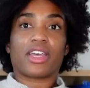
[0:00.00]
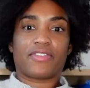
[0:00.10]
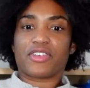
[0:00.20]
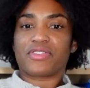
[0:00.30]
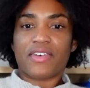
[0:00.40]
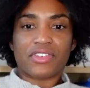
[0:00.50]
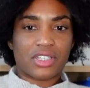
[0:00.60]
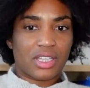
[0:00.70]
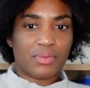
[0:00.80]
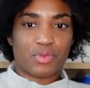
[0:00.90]
If you've never
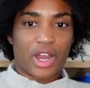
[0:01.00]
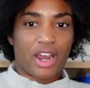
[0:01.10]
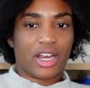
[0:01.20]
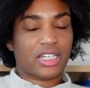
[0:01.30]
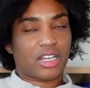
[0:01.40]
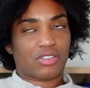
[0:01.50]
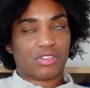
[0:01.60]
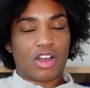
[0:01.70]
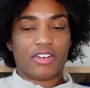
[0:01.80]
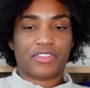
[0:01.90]
seen them wear a knitted
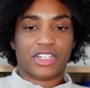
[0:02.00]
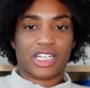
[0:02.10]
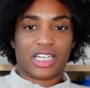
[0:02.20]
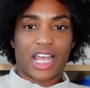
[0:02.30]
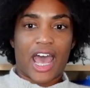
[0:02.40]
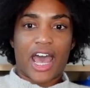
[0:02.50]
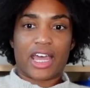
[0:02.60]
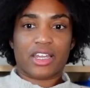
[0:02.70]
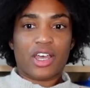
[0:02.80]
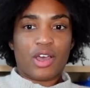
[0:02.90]
scarf or a knitted
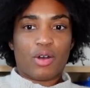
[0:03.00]
hat,